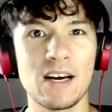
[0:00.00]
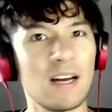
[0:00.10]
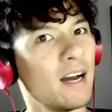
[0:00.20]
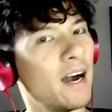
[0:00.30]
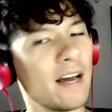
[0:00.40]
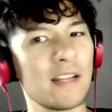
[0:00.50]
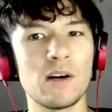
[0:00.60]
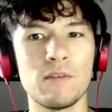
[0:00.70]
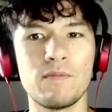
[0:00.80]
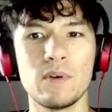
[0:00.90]
I don't know
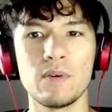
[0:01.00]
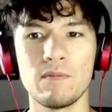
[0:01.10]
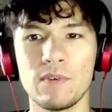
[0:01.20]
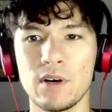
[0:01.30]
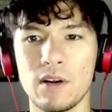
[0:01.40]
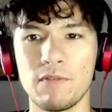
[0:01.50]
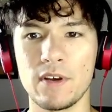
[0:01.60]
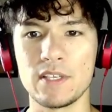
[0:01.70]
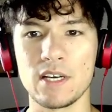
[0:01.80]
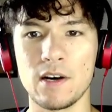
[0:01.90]
if you're gonna face
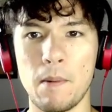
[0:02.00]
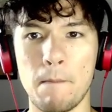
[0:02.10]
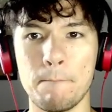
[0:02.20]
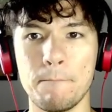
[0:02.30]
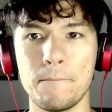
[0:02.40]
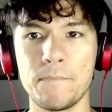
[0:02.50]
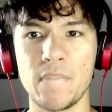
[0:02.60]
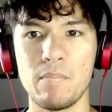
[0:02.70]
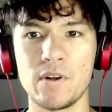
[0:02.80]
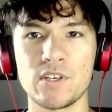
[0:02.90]
that
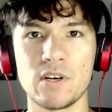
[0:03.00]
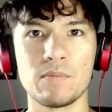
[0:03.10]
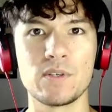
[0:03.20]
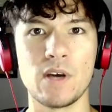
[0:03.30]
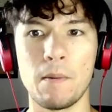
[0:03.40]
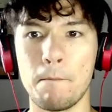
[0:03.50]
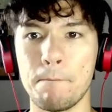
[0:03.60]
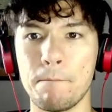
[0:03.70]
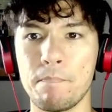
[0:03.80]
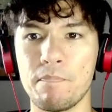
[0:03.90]
much up to
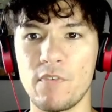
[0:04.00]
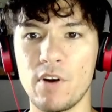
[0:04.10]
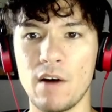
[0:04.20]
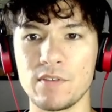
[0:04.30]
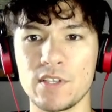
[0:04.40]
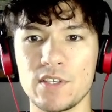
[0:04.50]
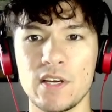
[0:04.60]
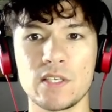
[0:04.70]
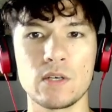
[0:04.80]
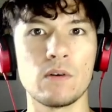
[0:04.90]
very often today.
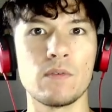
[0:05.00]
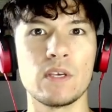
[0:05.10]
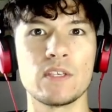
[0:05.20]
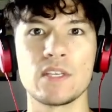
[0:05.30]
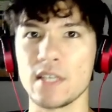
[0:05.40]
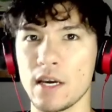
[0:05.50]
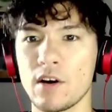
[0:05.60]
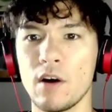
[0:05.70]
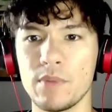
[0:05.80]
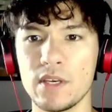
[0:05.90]
So the second
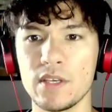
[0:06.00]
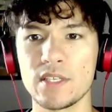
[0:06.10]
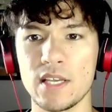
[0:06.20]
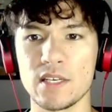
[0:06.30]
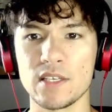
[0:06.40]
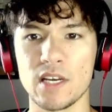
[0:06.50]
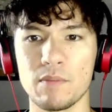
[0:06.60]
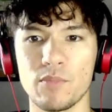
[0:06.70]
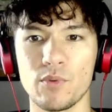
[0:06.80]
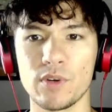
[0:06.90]
copy stays in the
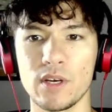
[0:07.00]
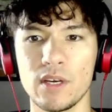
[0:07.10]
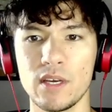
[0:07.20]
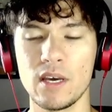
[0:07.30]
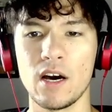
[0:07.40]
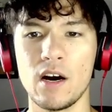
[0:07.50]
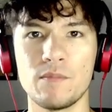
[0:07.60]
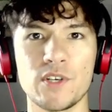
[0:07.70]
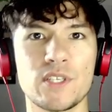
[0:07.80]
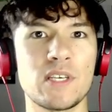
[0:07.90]
sideboard,
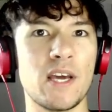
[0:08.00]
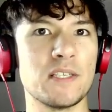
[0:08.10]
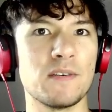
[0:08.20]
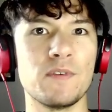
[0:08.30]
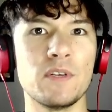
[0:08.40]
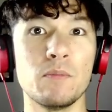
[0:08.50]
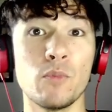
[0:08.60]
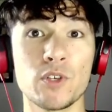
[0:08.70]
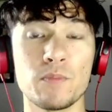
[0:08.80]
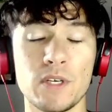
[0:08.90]
just in case if we need more speed.